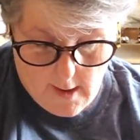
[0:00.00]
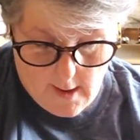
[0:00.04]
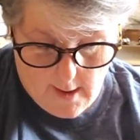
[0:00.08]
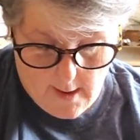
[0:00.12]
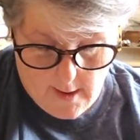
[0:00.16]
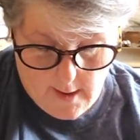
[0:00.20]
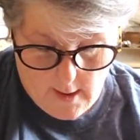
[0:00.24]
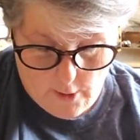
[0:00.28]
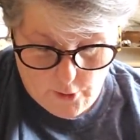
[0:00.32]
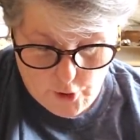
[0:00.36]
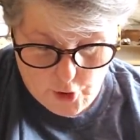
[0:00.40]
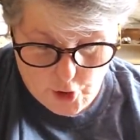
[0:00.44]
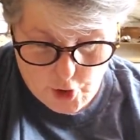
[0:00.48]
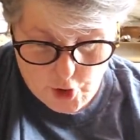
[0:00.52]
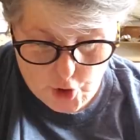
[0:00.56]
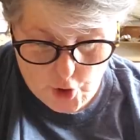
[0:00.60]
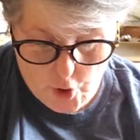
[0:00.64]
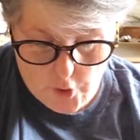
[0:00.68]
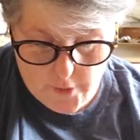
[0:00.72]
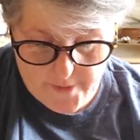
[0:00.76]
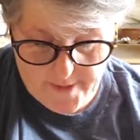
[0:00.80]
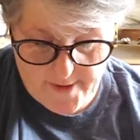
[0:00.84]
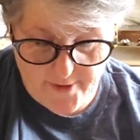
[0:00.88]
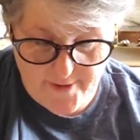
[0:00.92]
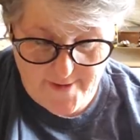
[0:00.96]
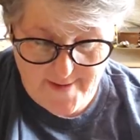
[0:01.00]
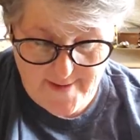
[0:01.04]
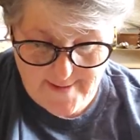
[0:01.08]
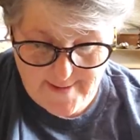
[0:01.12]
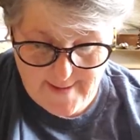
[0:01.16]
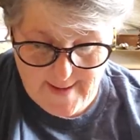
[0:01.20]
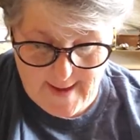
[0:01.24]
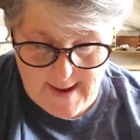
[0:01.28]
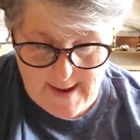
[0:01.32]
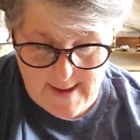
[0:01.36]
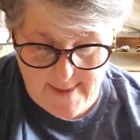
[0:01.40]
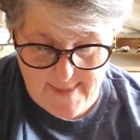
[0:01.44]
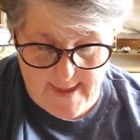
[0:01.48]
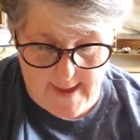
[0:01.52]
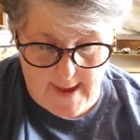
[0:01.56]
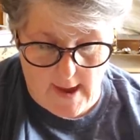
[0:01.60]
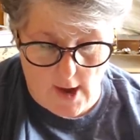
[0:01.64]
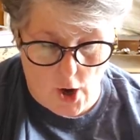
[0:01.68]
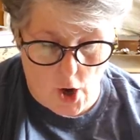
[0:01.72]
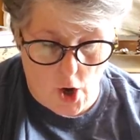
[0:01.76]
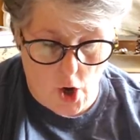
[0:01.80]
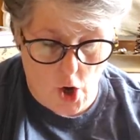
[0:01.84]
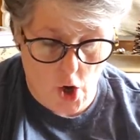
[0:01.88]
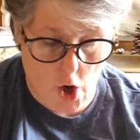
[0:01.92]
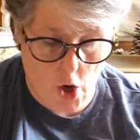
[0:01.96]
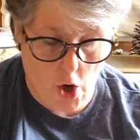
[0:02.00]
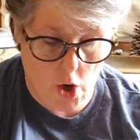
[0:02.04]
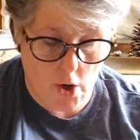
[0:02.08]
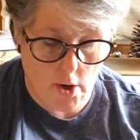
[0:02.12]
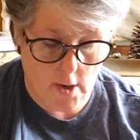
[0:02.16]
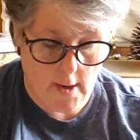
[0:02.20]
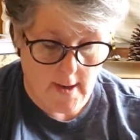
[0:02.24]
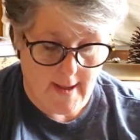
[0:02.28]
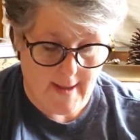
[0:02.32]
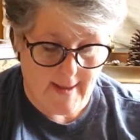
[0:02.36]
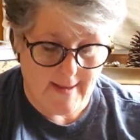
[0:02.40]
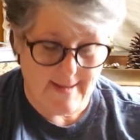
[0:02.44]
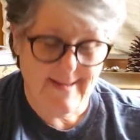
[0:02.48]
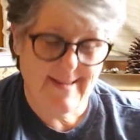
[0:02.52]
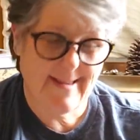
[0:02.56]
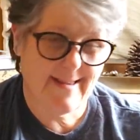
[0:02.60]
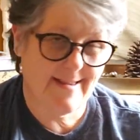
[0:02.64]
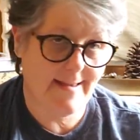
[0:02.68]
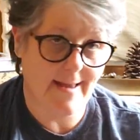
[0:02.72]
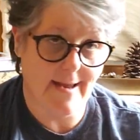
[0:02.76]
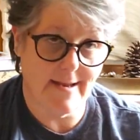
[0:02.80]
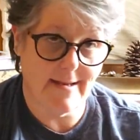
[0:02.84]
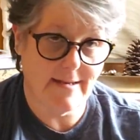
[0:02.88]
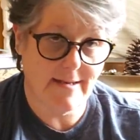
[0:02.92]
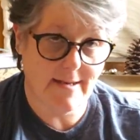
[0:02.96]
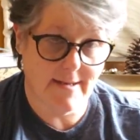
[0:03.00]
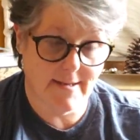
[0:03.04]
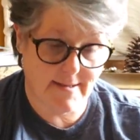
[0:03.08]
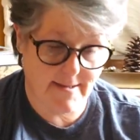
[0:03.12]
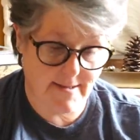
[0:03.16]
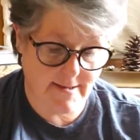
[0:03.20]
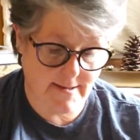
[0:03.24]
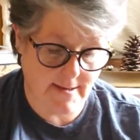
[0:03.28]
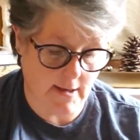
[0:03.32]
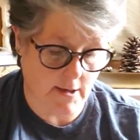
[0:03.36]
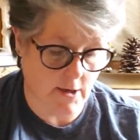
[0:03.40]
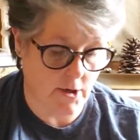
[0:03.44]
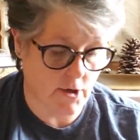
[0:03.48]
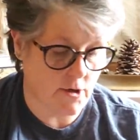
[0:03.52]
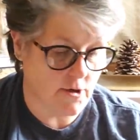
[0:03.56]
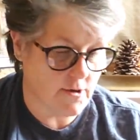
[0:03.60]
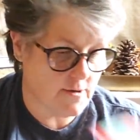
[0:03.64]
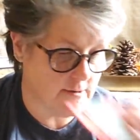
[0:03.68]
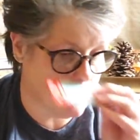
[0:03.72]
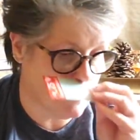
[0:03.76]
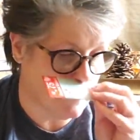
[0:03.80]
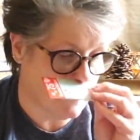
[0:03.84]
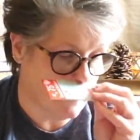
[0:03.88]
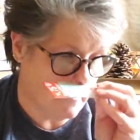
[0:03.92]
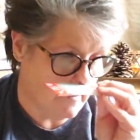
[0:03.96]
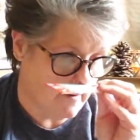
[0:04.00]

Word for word: And I'll show you. They say they are scented stickers.